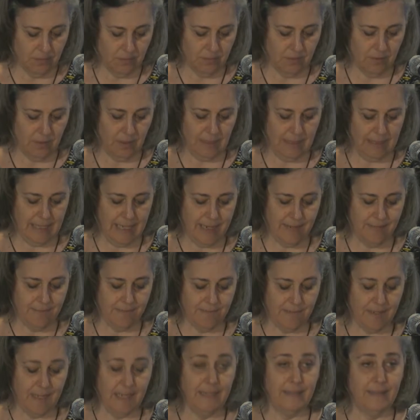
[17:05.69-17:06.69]

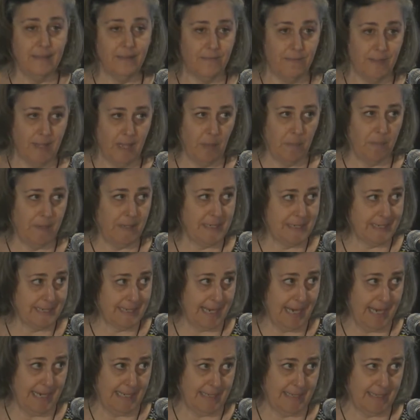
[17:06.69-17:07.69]
live in developing
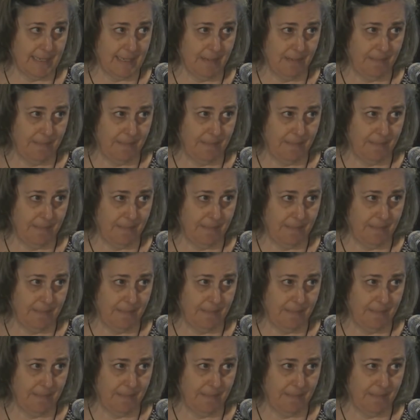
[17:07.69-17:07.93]
states.